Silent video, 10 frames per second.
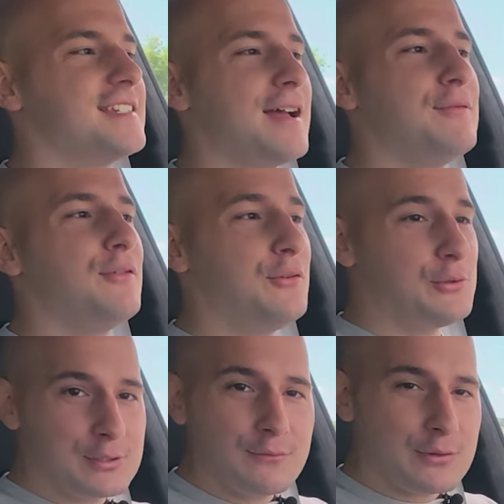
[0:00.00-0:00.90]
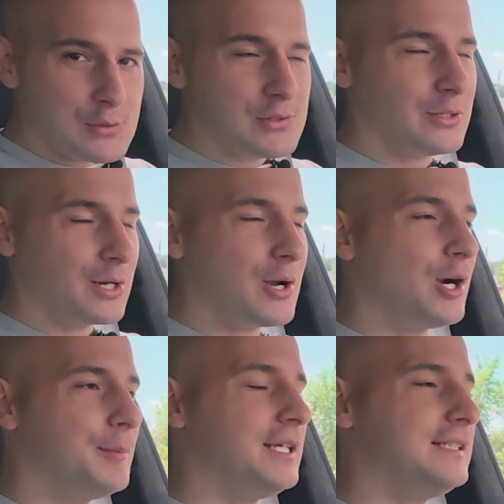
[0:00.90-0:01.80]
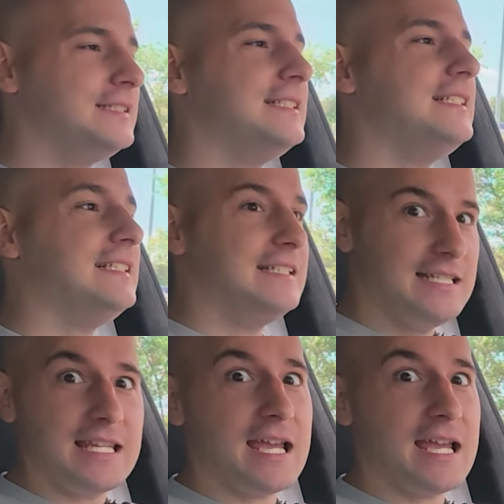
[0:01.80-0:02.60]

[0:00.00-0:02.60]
To have a full diffuser in carbon, it's a